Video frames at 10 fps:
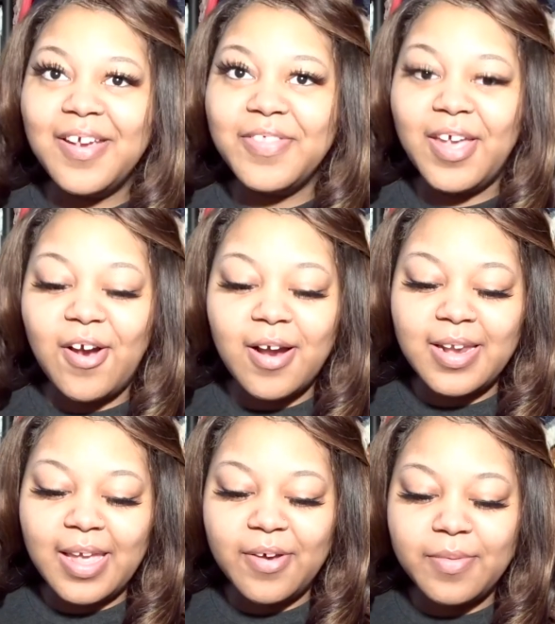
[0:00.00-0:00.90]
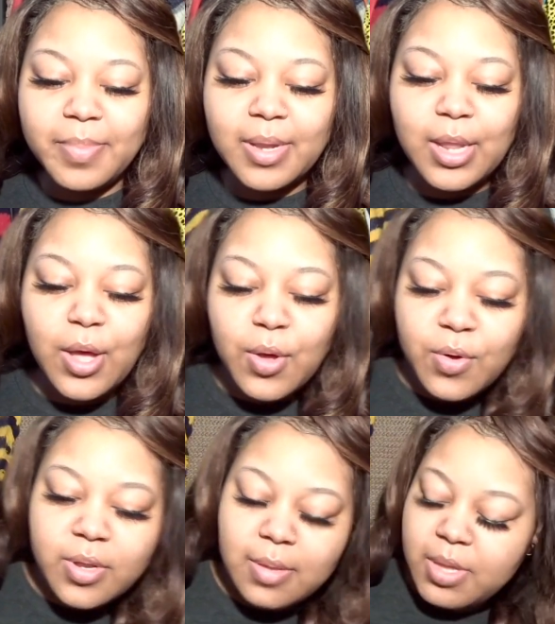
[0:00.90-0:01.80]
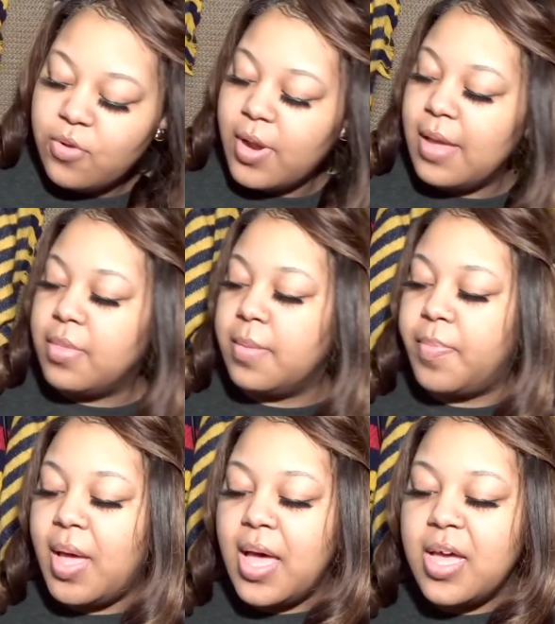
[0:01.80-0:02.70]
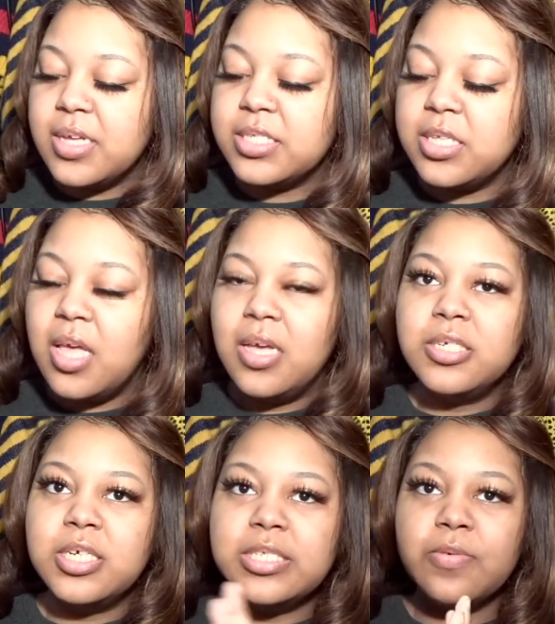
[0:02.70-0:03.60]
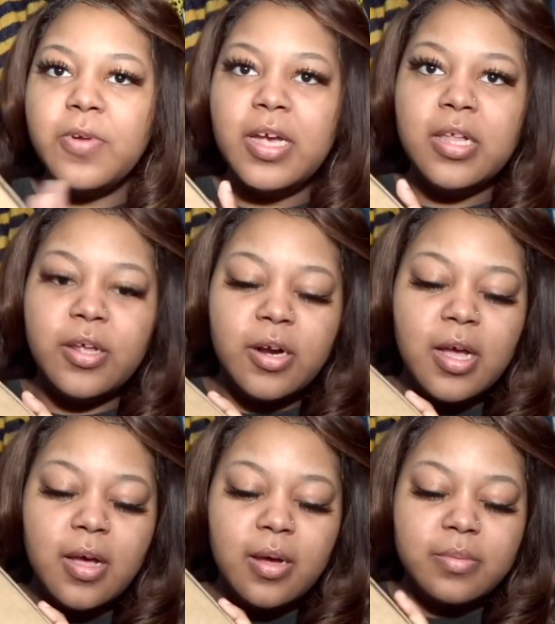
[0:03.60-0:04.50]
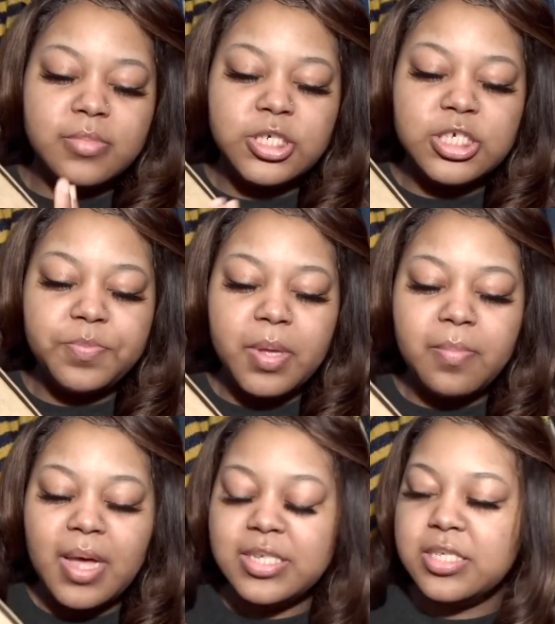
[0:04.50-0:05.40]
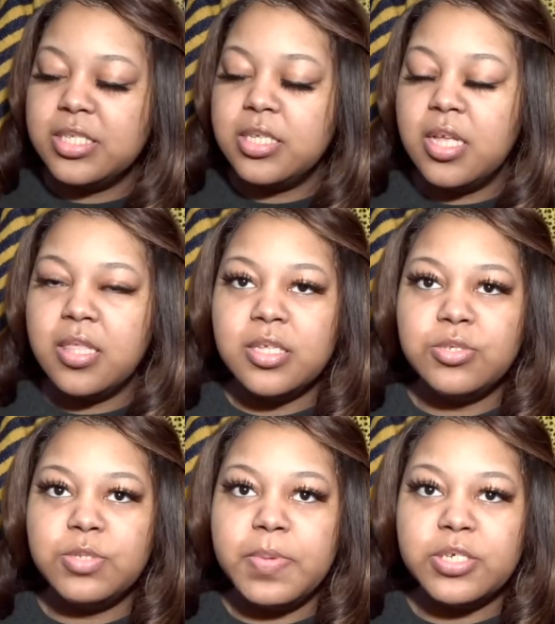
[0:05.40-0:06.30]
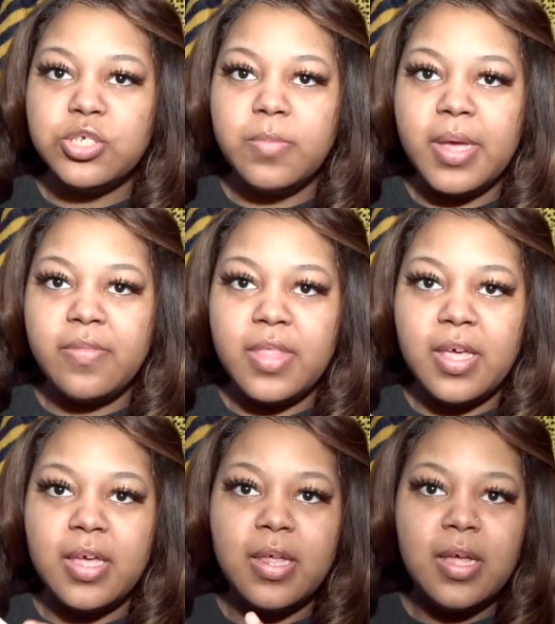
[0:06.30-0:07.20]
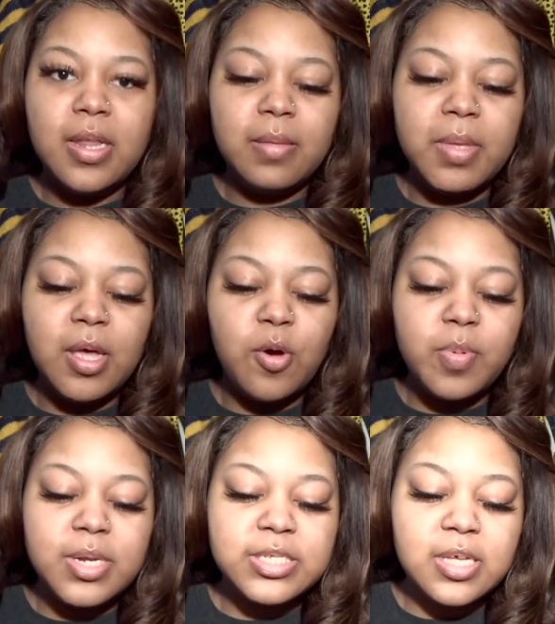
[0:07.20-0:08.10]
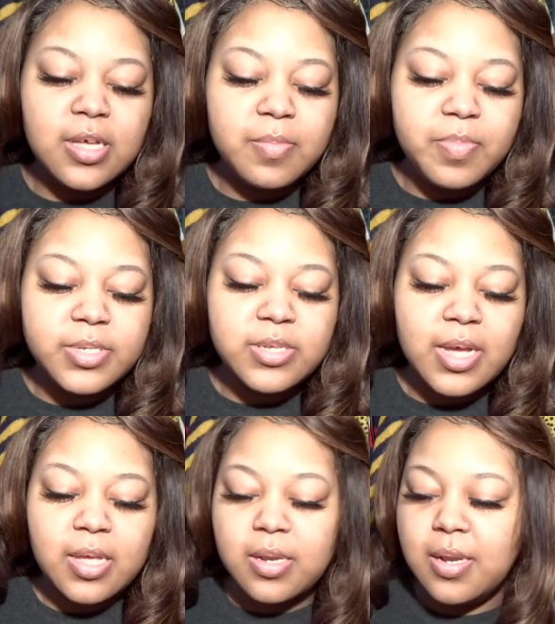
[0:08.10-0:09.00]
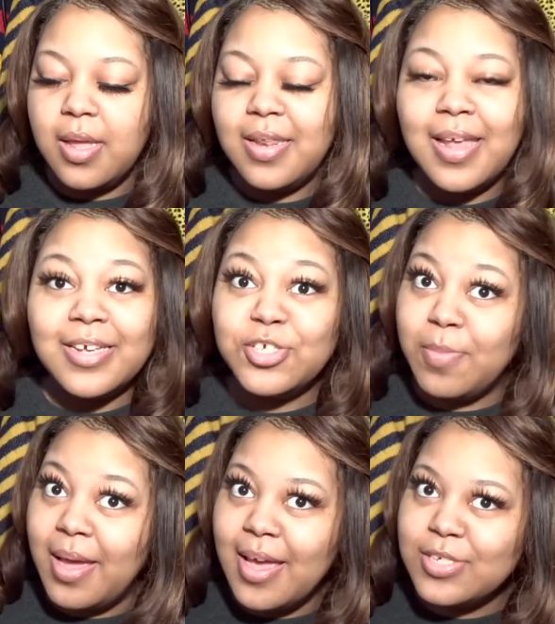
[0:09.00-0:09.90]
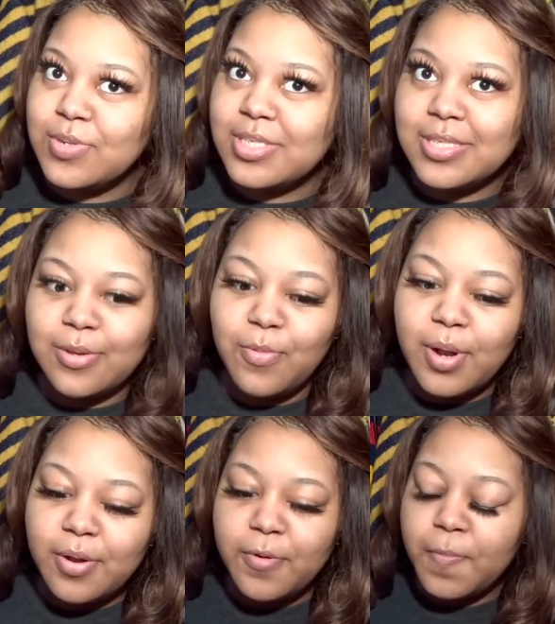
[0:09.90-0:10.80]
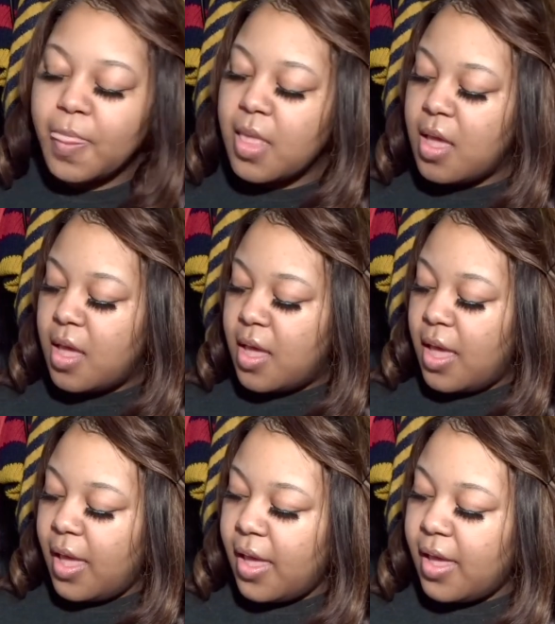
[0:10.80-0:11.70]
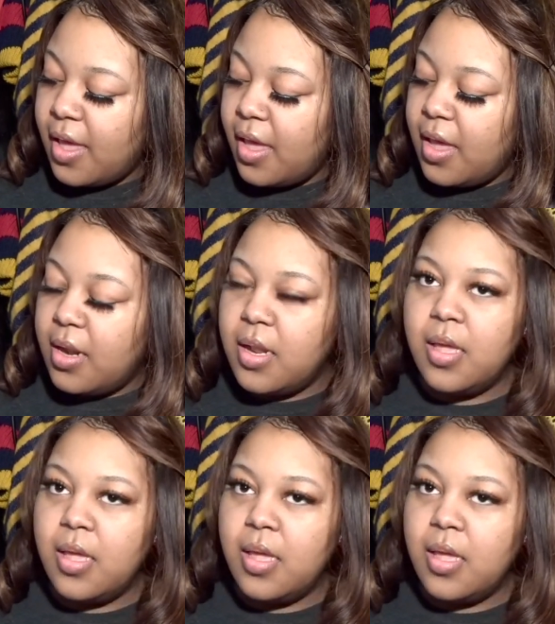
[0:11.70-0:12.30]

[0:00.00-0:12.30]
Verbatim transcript: they are down below let me grab the box just a regular um shipping box nothing, nothing too special about that let me open this up so i can not show my address to the world and